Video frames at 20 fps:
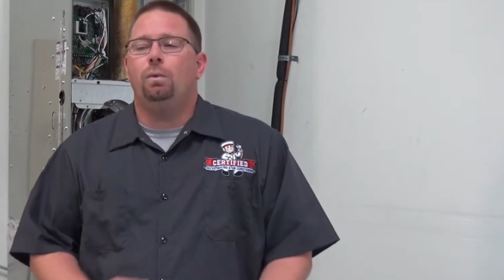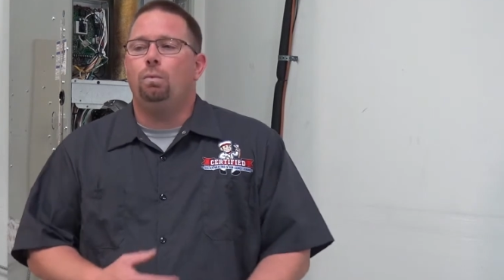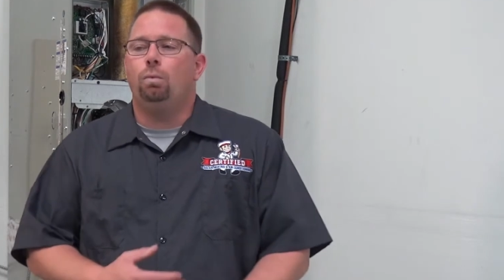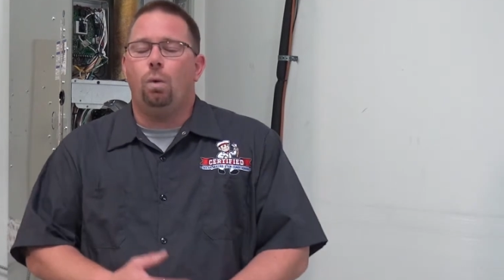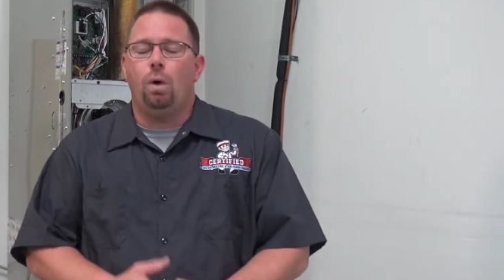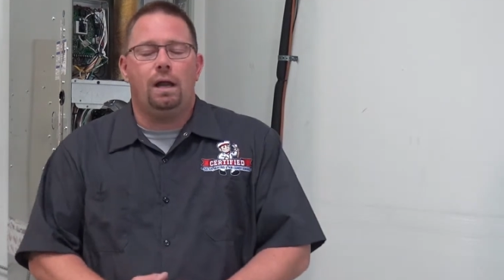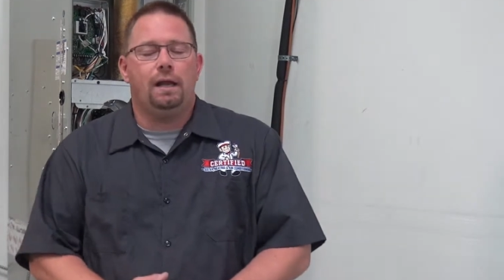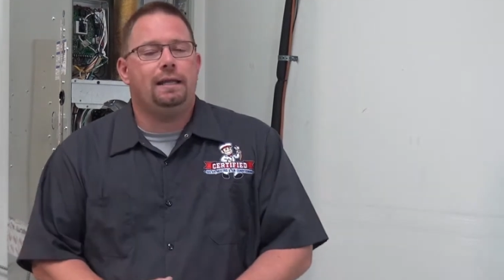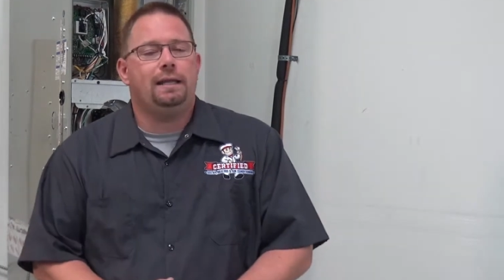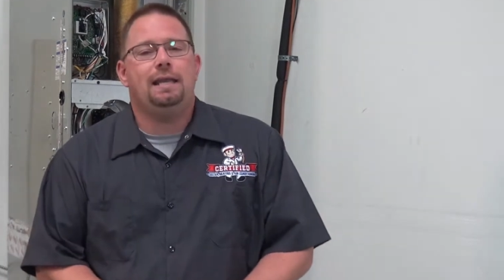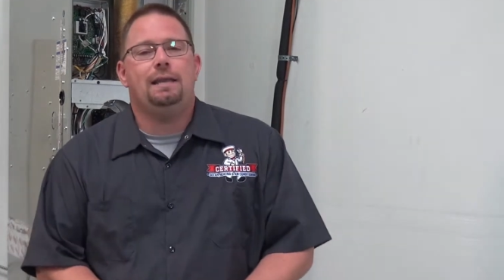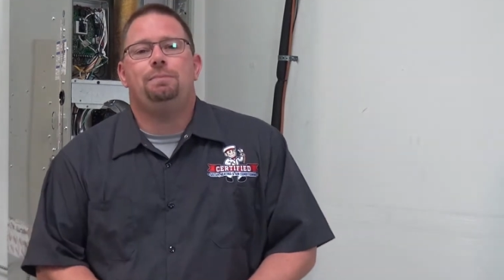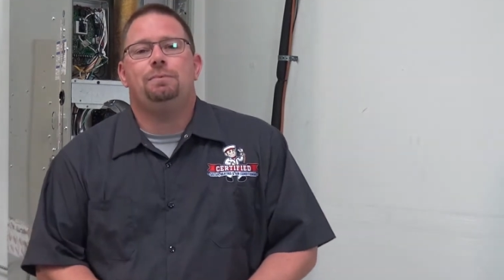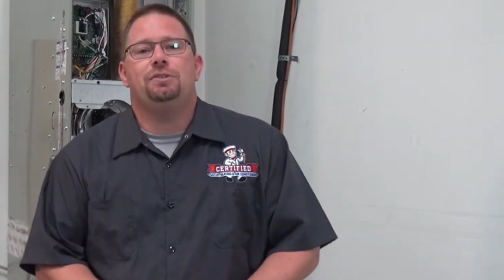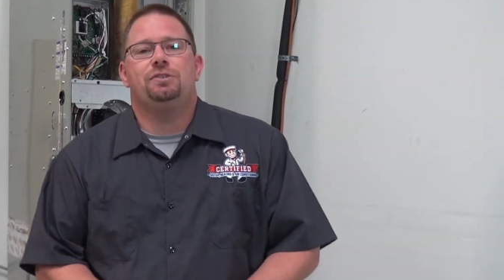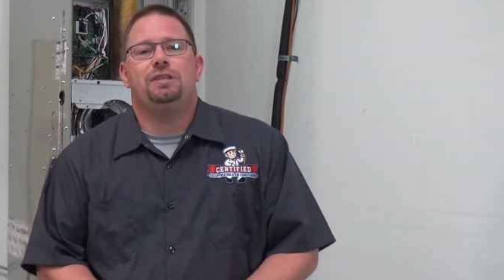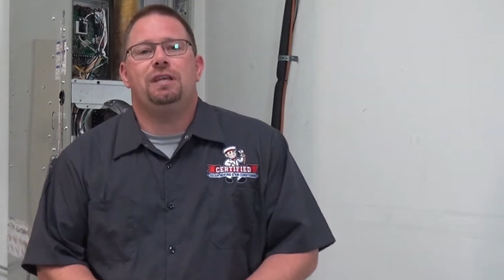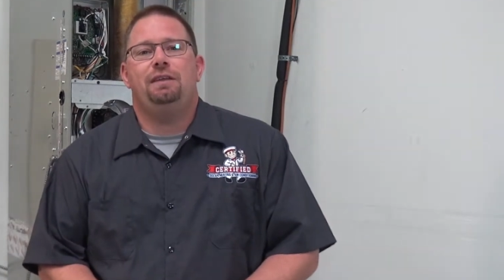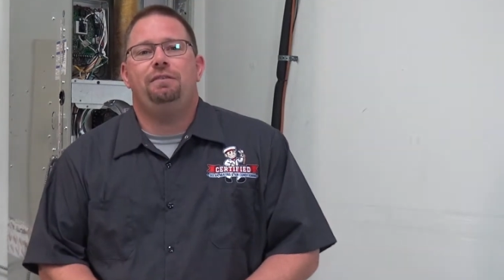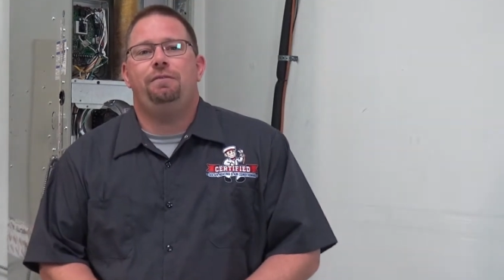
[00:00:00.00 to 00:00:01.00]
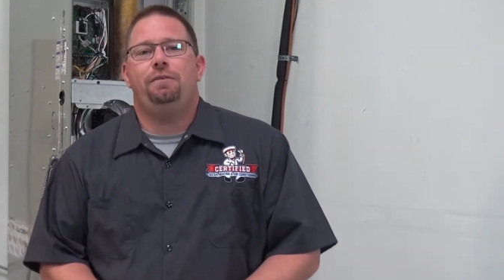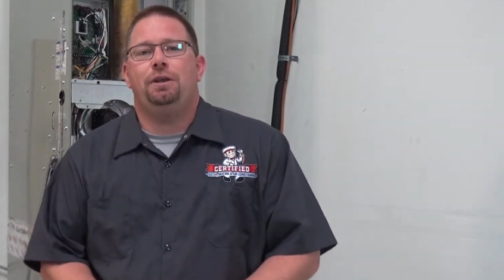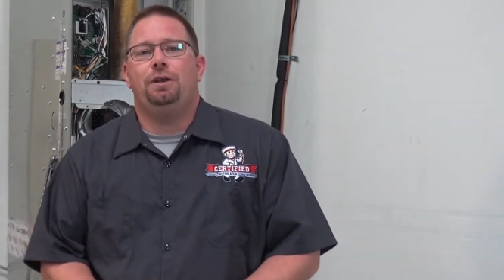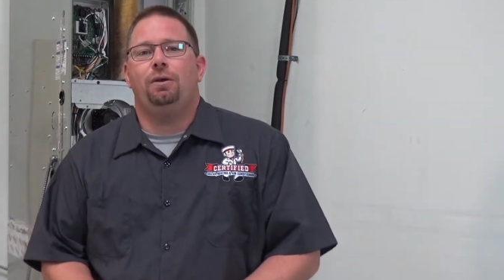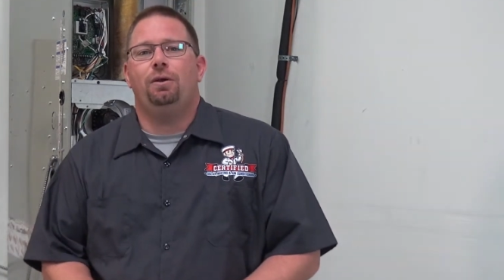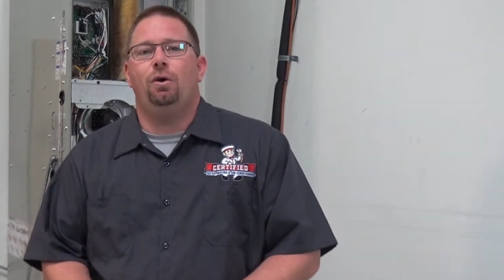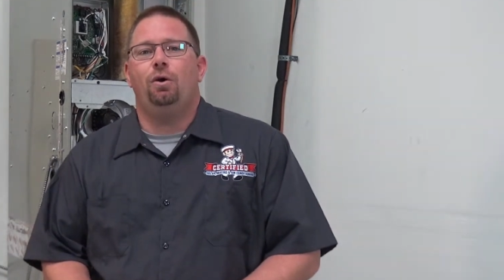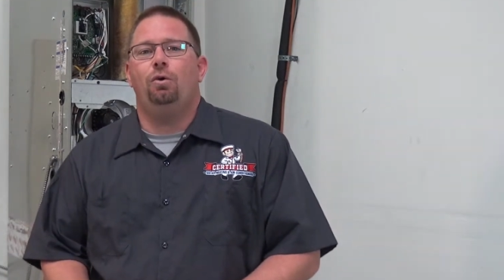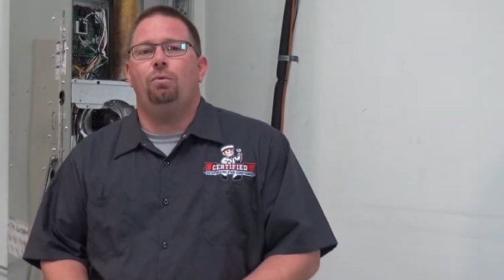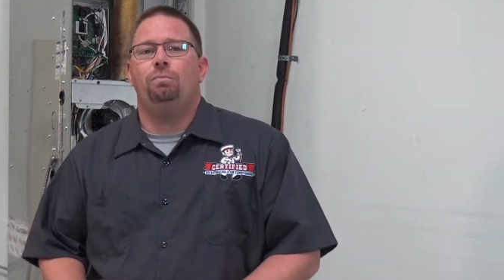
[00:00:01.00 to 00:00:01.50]
We want to keep you safe in
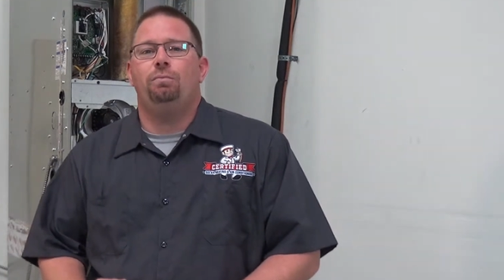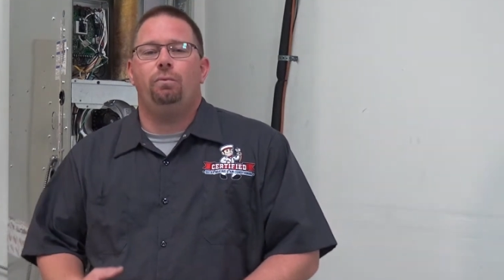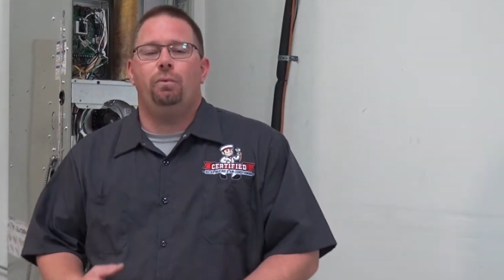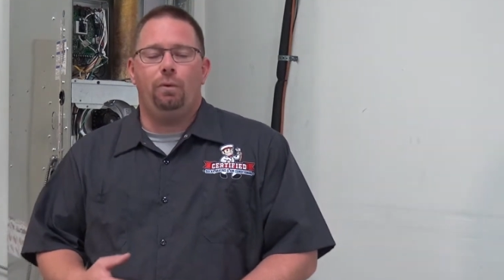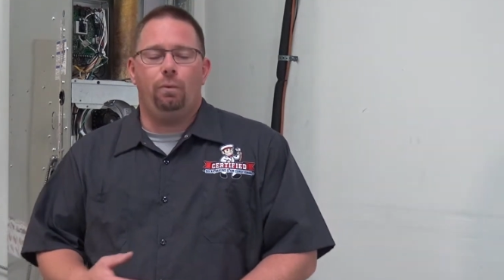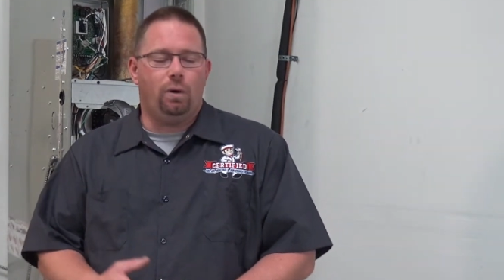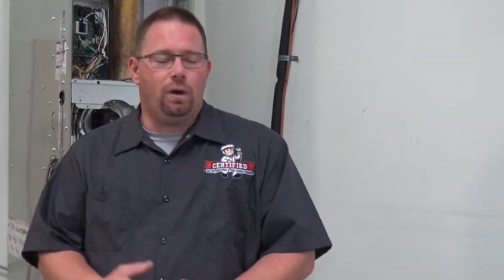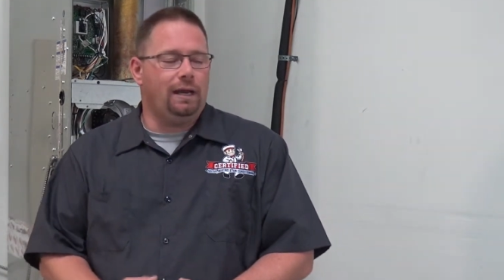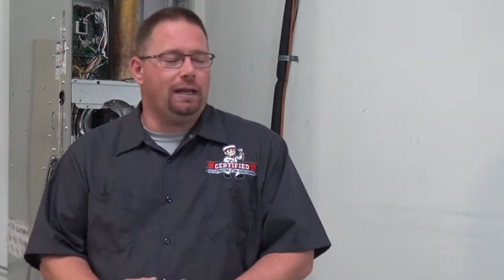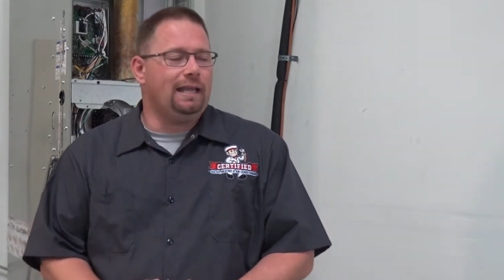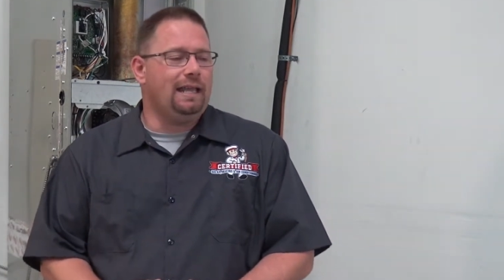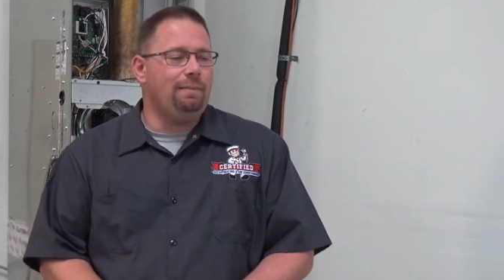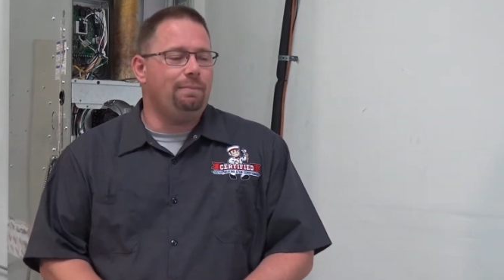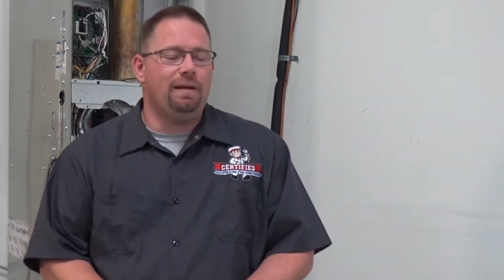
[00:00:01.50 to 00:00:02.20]
your home. We want to